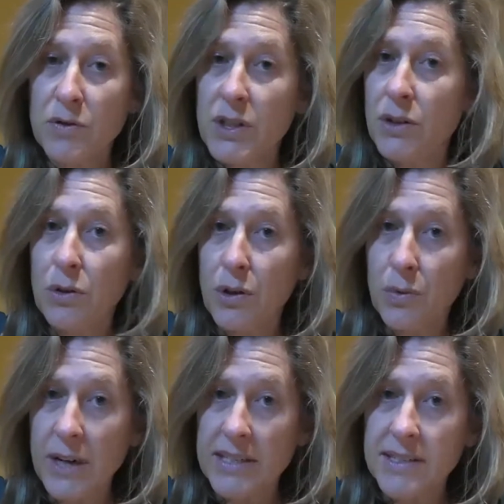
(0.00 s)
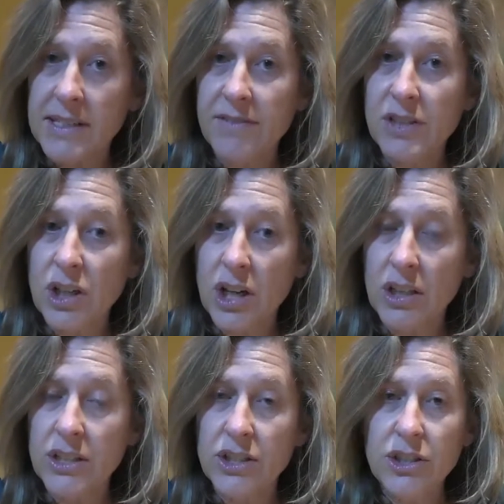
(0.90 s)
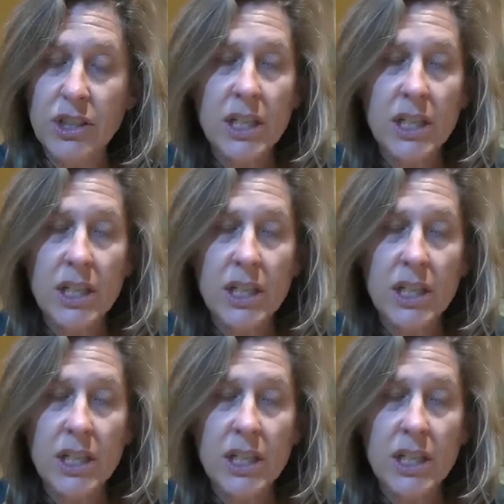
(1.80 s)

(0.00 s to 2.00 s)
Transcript: to the Northwest after college.